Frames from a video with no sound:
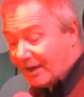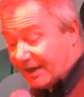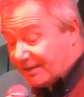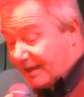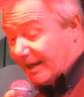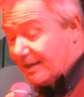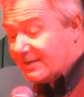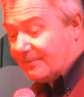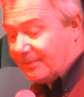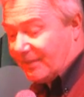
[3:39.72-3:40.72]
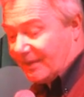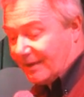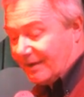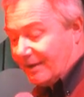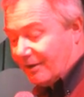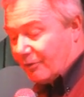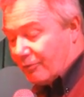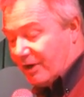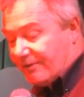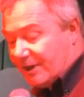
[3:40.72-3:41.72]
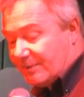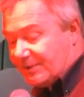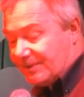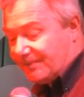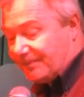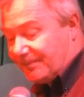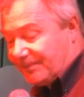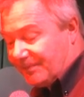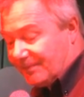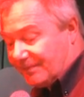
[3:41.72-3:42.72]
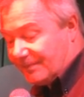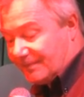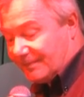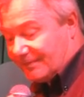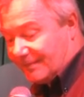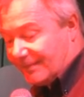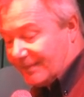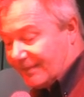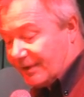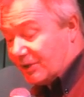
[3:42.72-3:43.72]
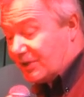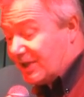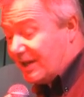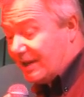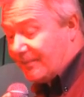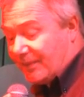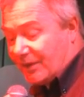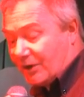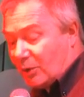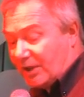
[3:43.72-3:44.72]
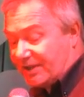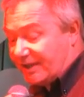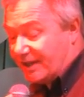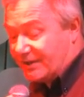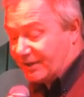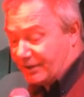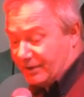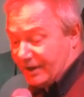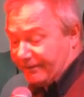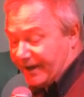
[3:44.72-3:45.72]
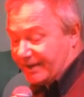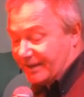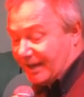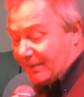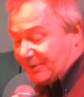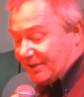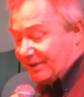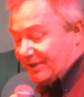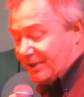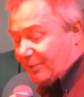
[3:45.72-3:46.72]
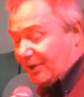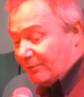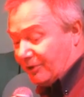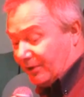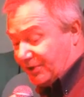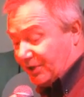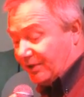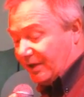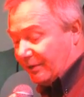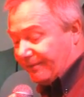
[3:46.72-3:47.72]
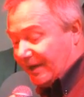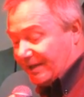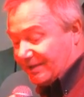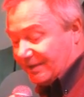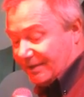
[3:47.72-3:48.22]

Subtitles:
That's delays, reverbs, and you can see the quality of these effects are absolutely superb, real studio effects.